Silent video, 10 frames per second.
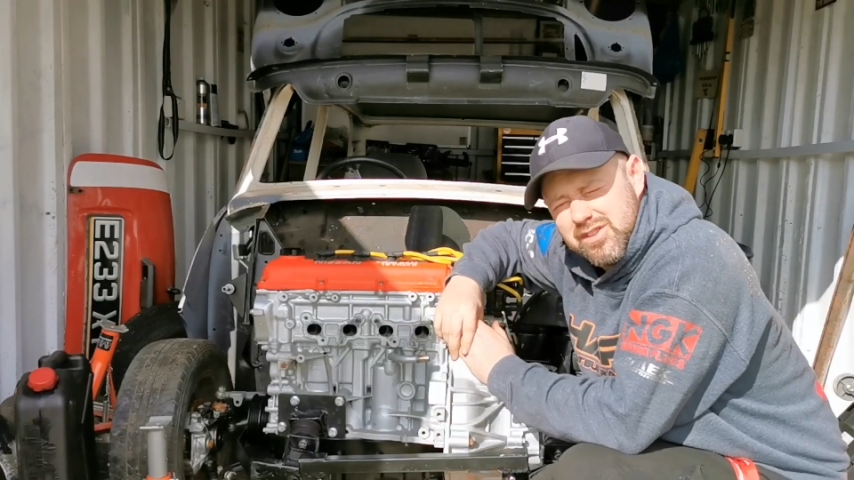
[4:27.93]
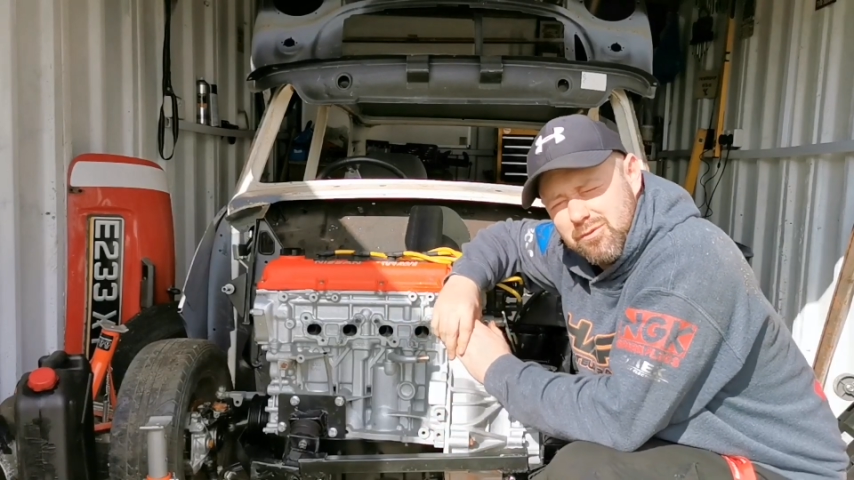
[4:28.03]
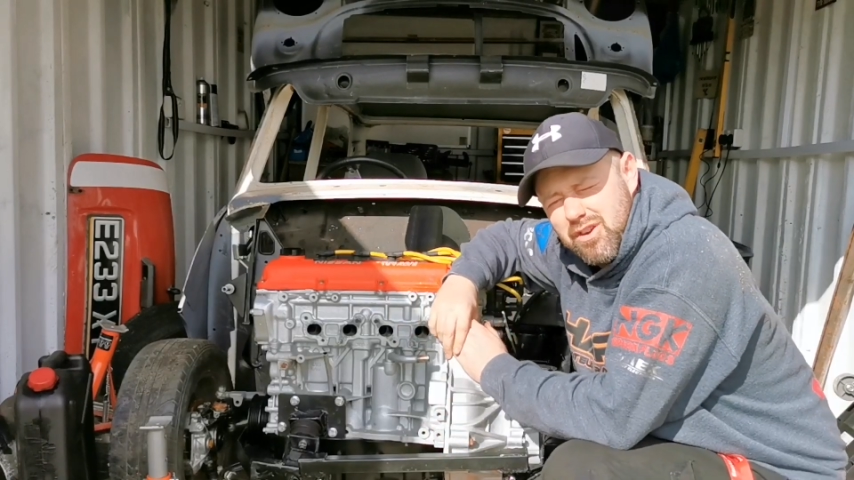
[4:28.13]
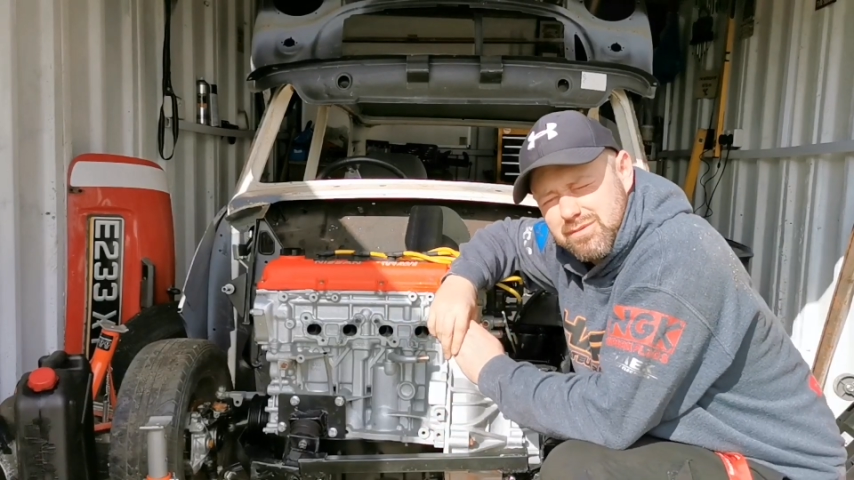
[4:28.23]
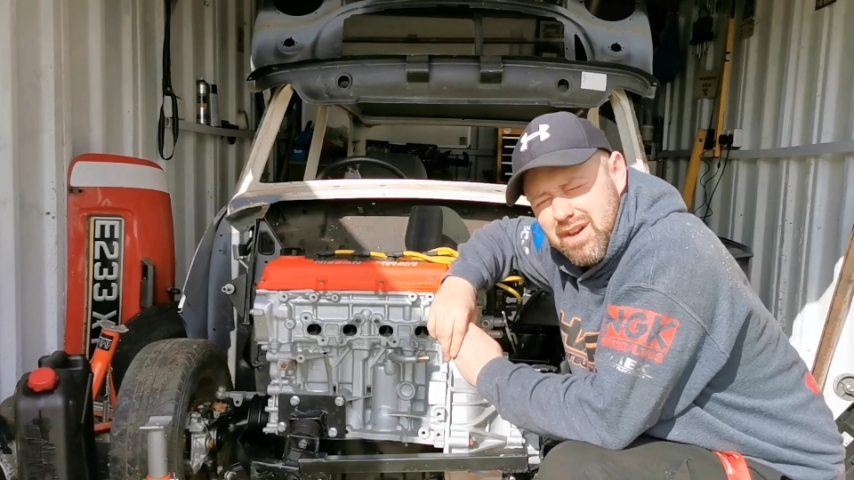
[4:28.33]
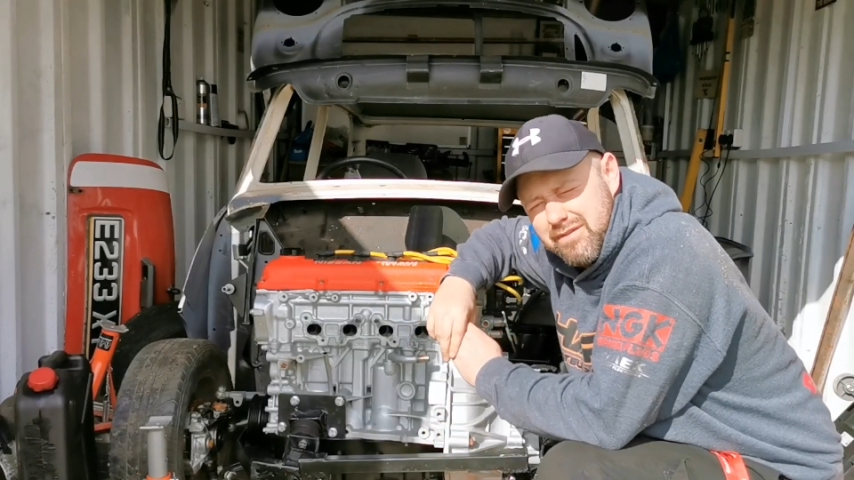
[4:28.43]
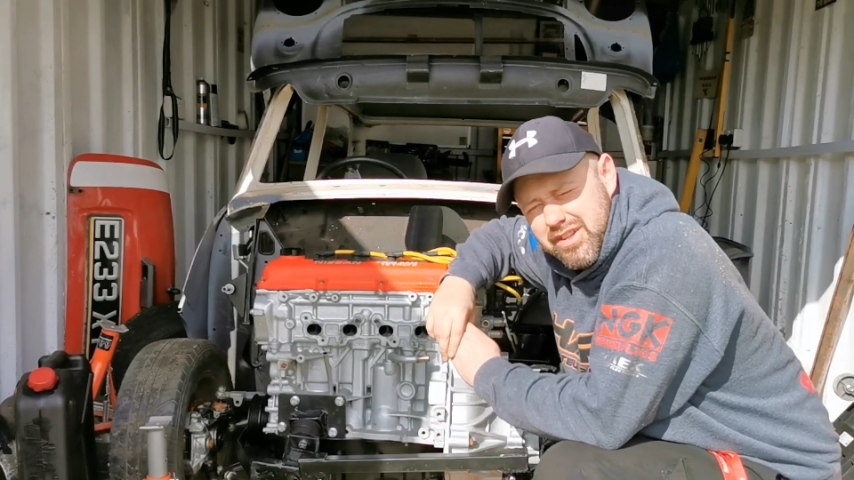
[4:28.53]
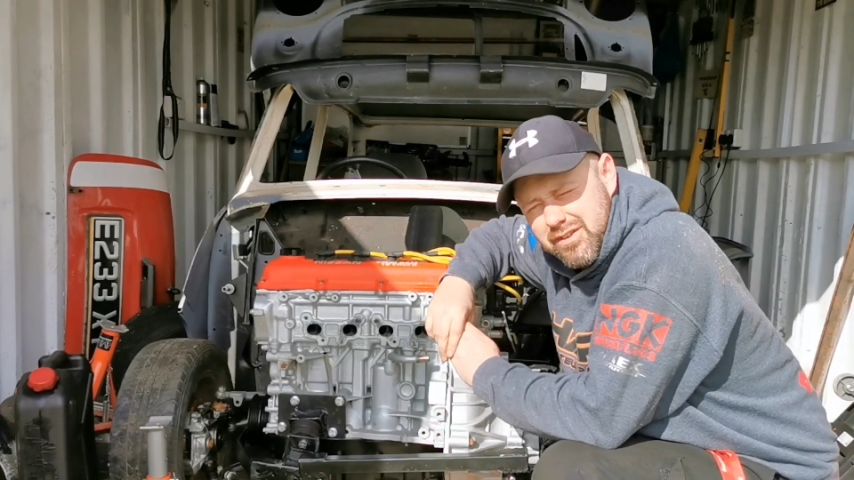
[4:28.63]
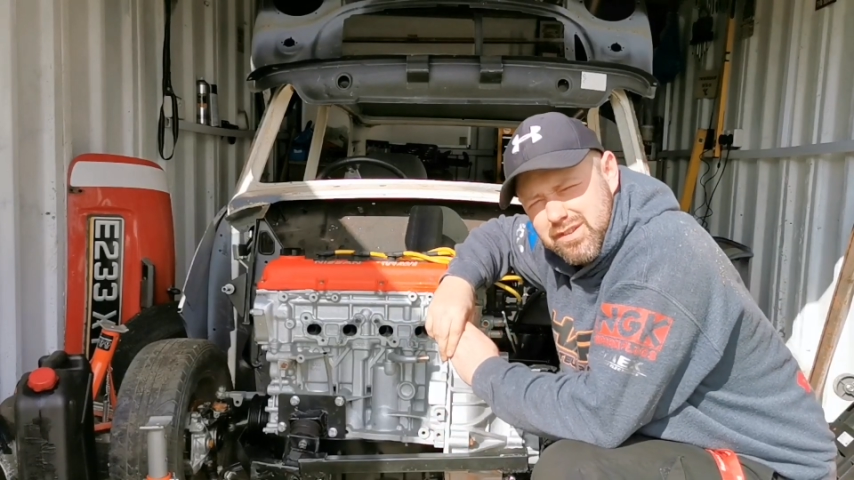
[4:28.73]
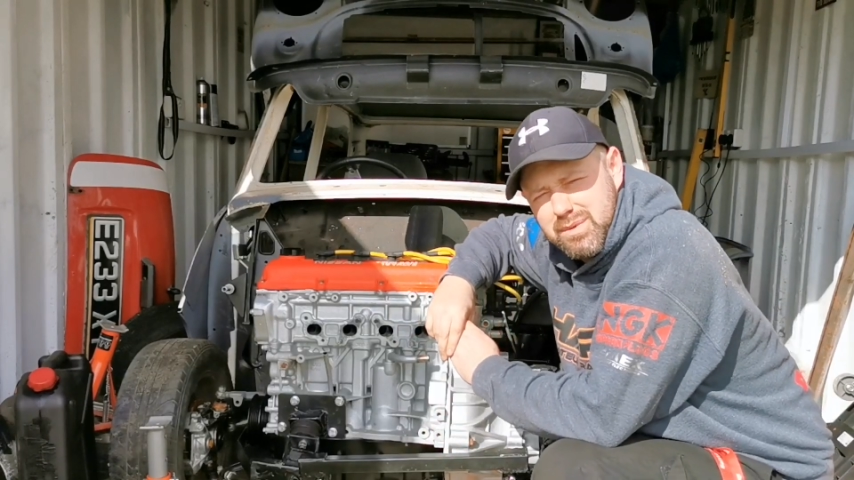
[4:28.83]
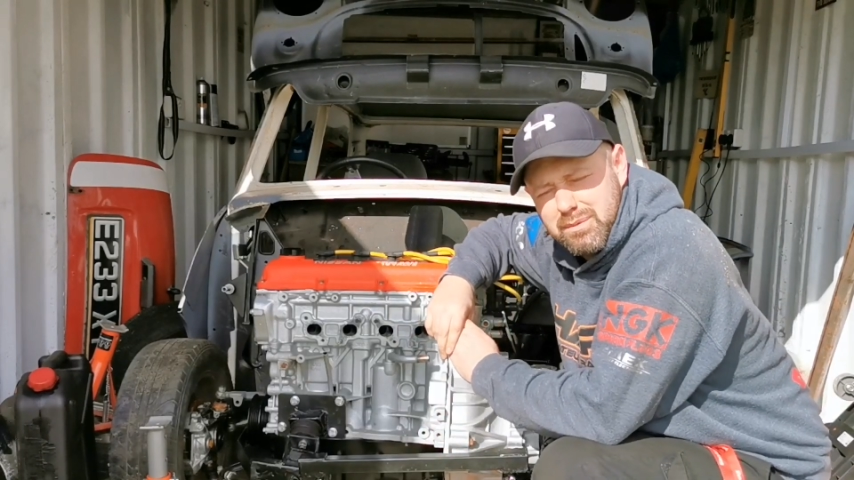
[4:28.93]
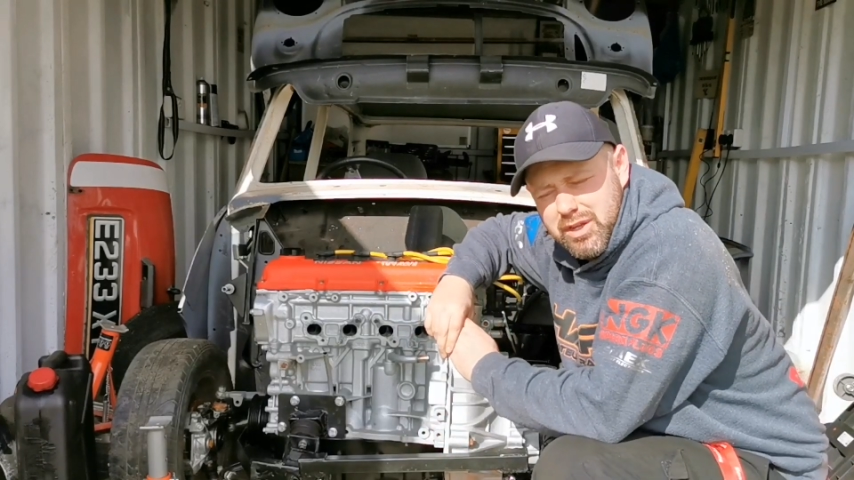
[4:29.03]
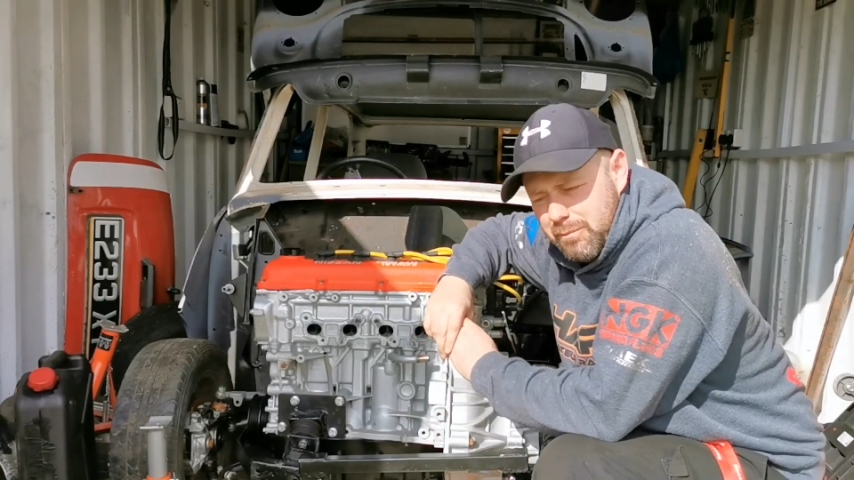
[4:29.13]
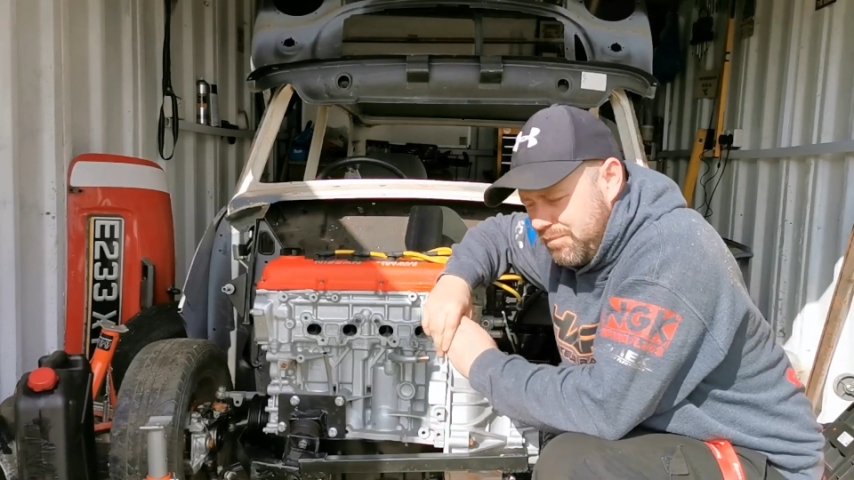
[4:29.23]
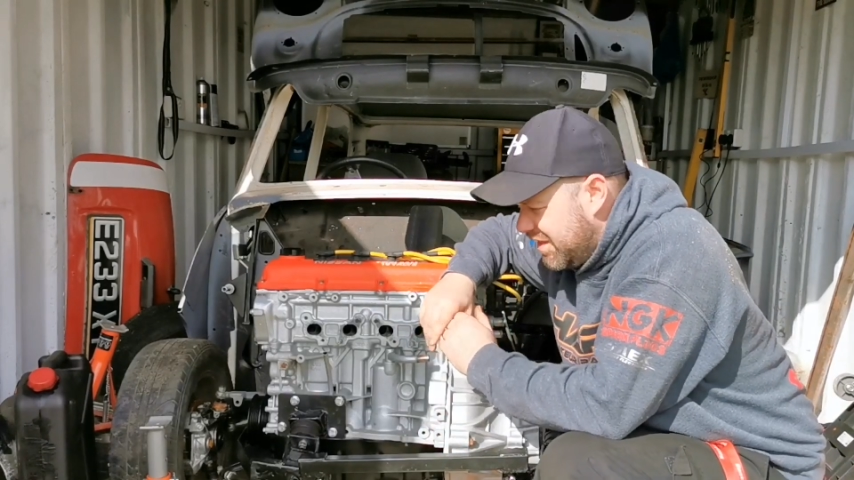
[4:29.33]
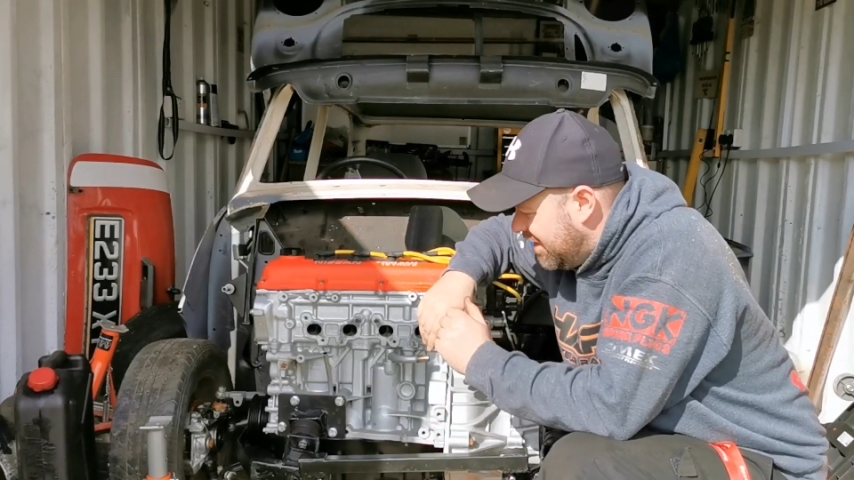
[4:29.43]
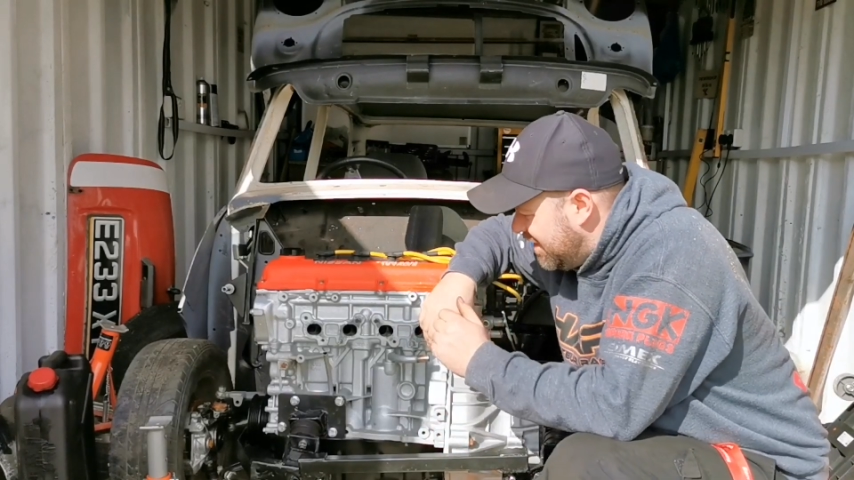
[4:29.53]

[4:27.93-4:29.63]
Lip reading: still watch my videos, probably don't.